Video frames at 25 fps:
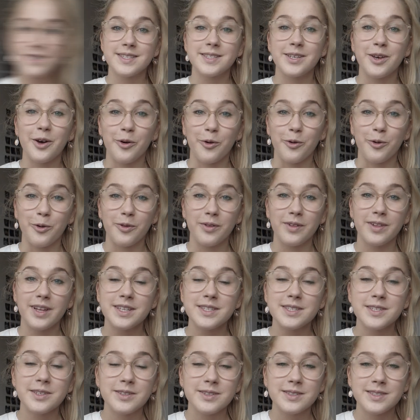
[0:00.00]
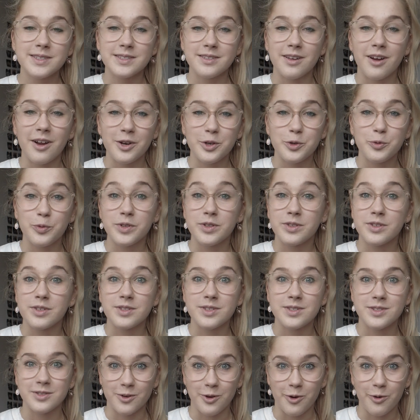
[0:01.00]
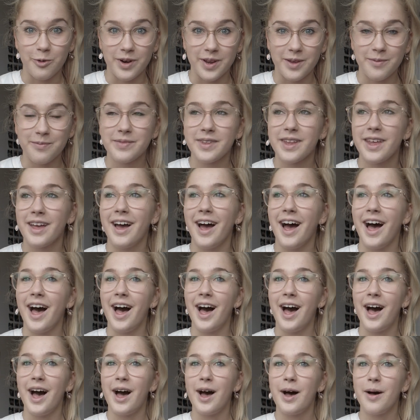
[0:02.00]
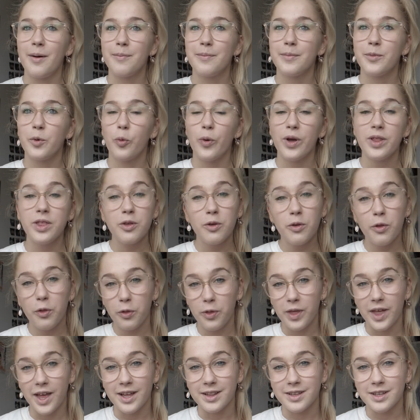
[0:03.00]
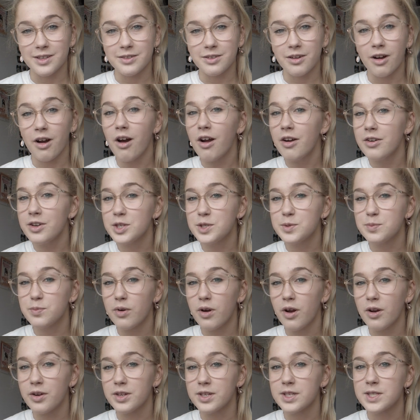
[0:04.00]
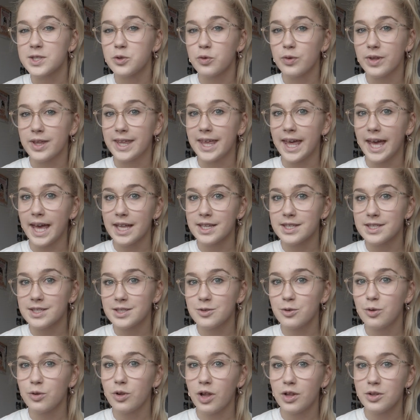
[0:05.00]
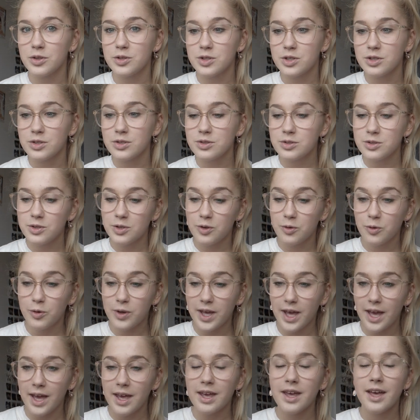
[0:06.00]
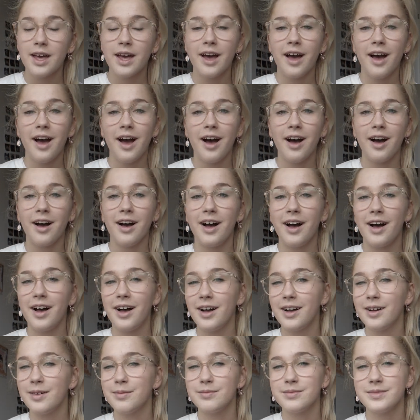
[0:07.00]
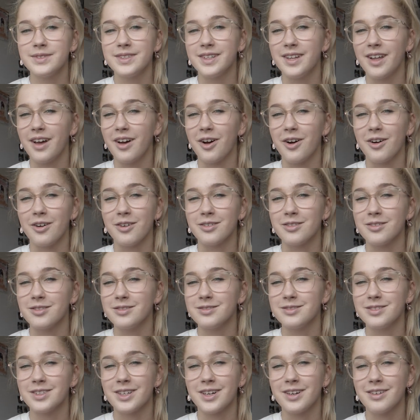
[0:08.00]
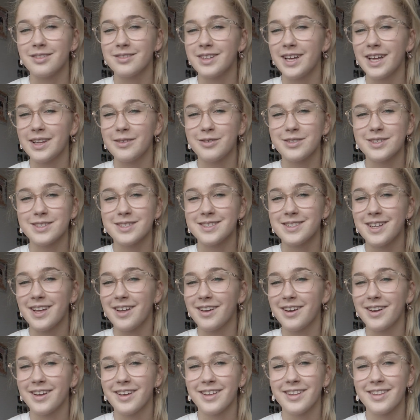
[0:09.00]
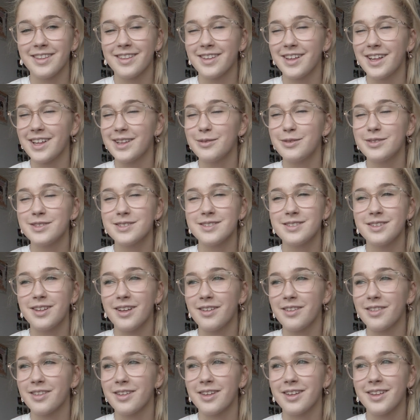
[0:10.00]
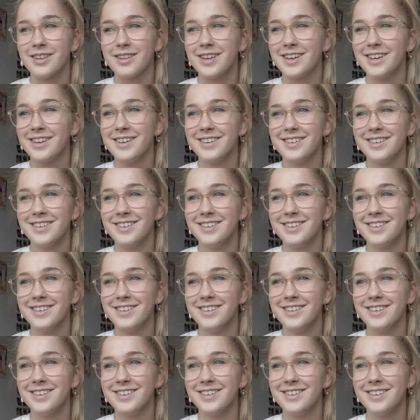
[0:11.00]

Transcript: So, let's start with the story. When you think that the hardest part is to get to London, to UK, no, that was not it. That was nothing.